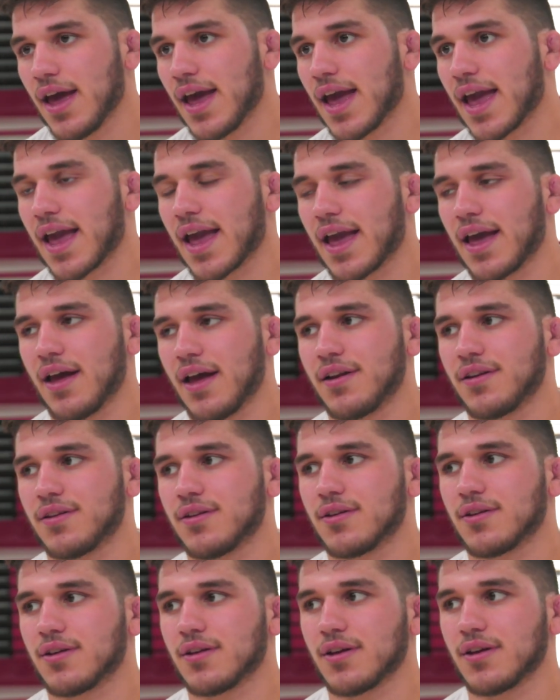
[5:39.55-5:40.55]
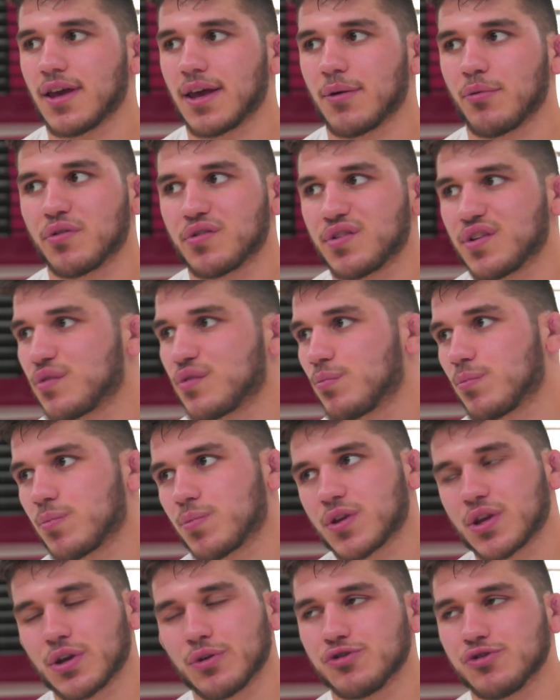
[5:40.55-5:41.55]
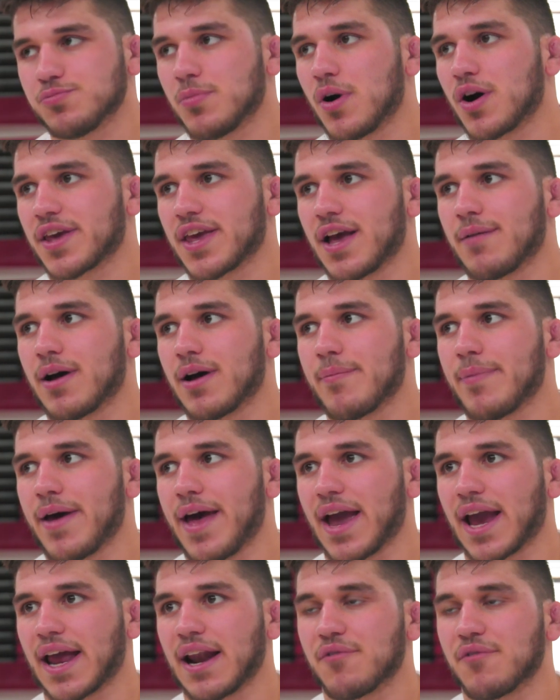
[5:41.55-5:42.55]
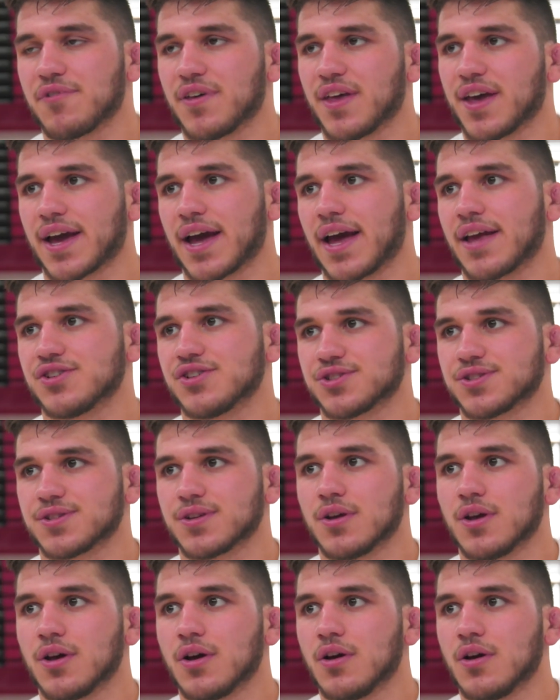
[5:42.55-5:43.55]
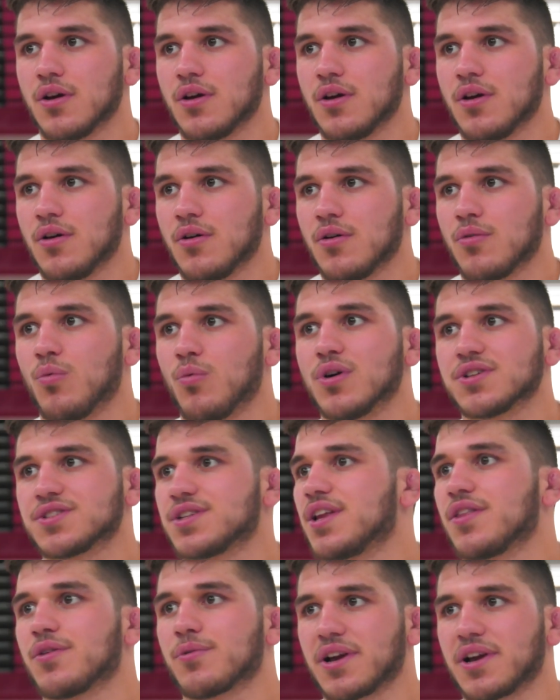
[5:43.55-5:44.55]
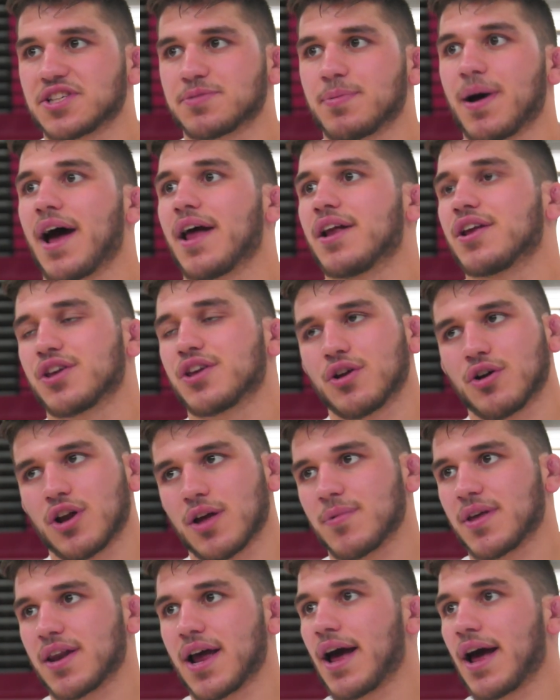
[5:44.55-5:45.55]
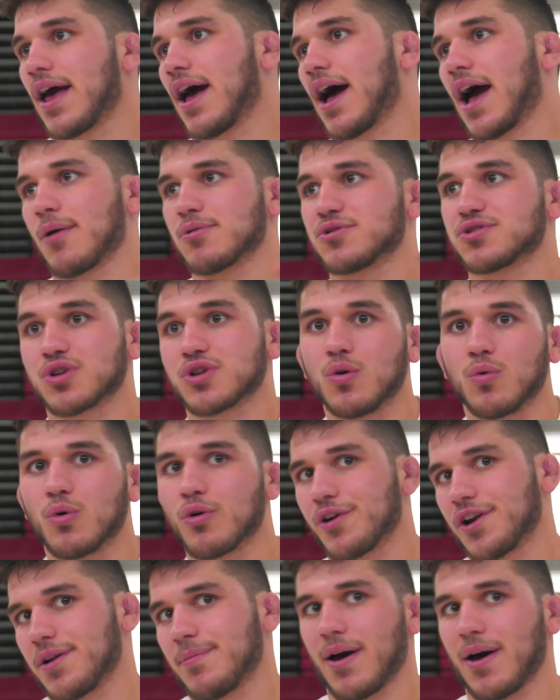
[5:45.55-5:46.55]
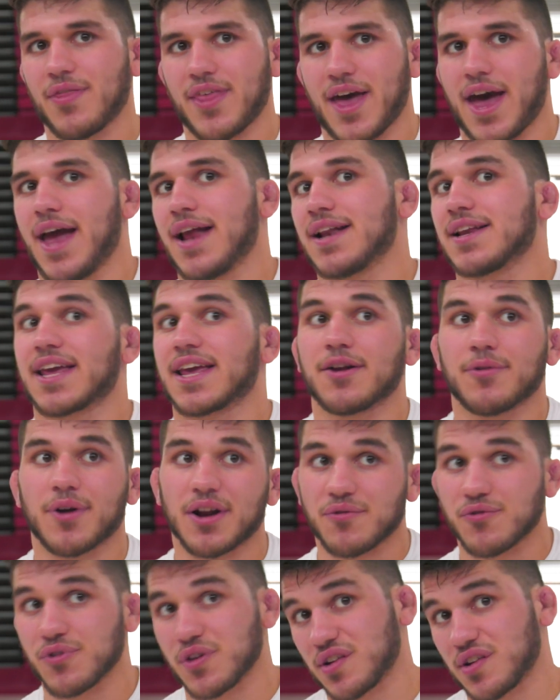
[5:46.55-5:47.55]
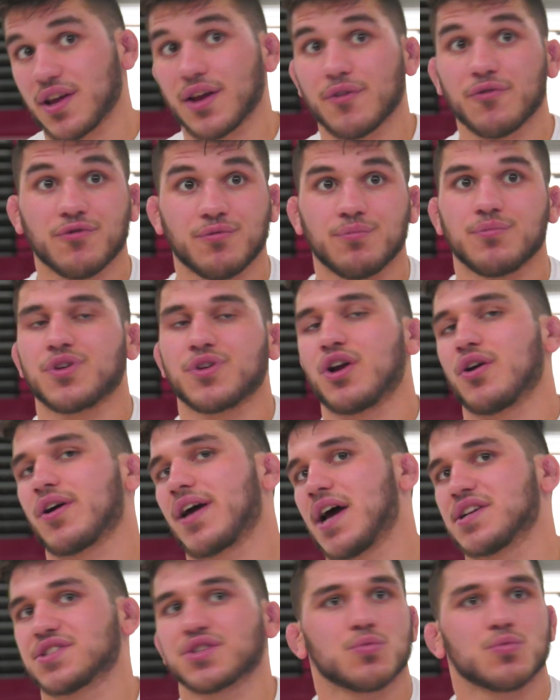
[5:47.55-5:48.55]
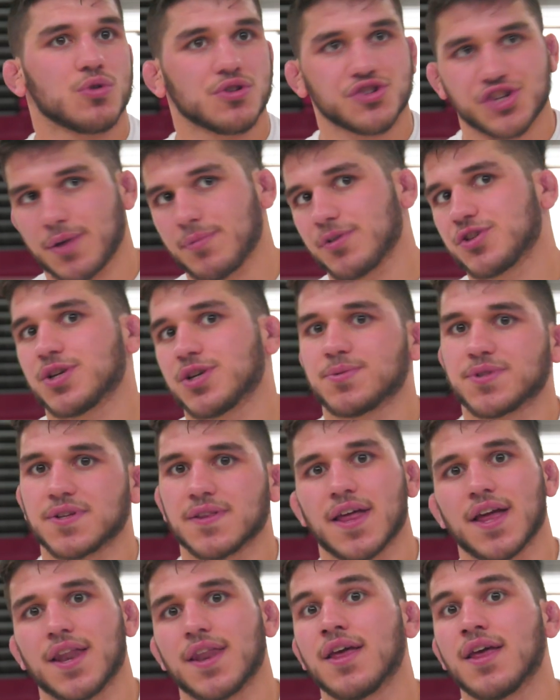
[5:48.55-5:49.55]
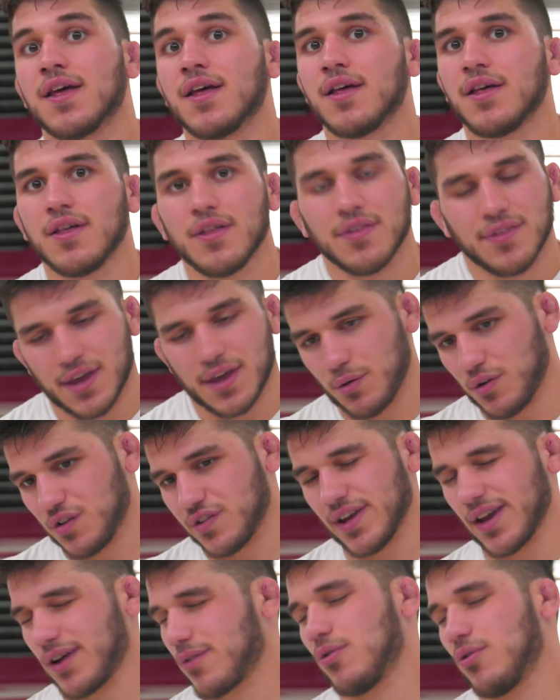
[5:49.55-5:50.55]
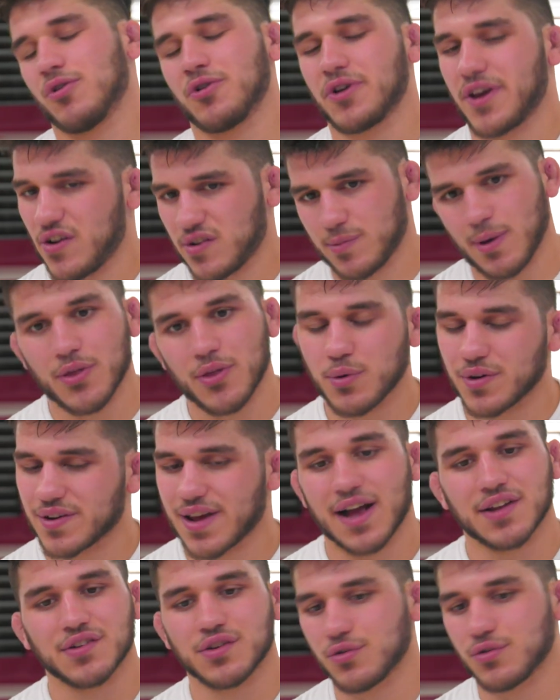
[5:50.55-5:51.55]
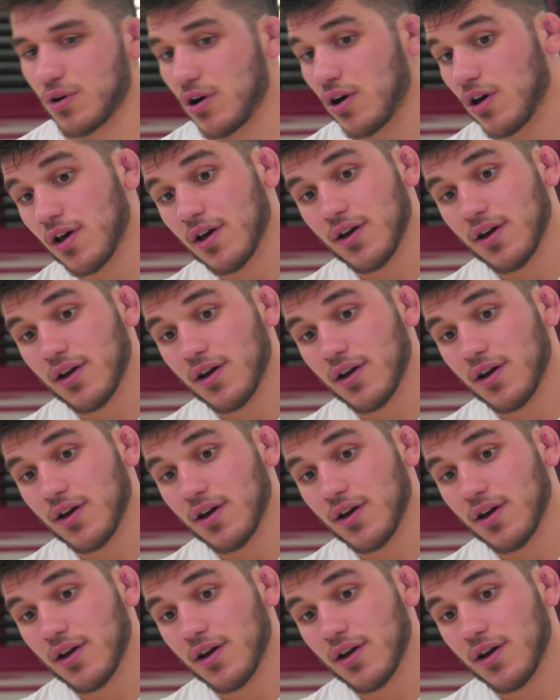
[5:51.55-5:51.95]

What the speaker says: And it was this huge monkey on my back, and I feel like I just wasn't in the right spot. You know what I mean? I was so worried about that and getting ready for these, you know, guys at the World Championships, and then it was like, well, who cares about the Wisconsin duel?